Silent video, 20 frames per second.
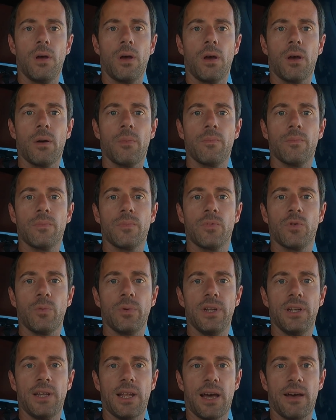So
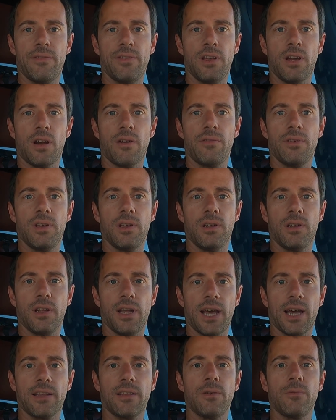we didn't have the RV
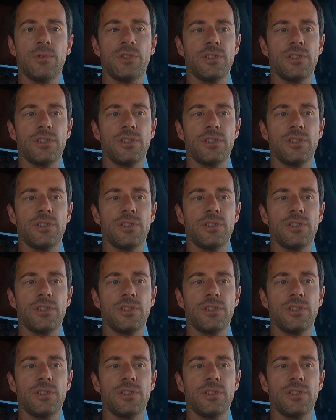connected.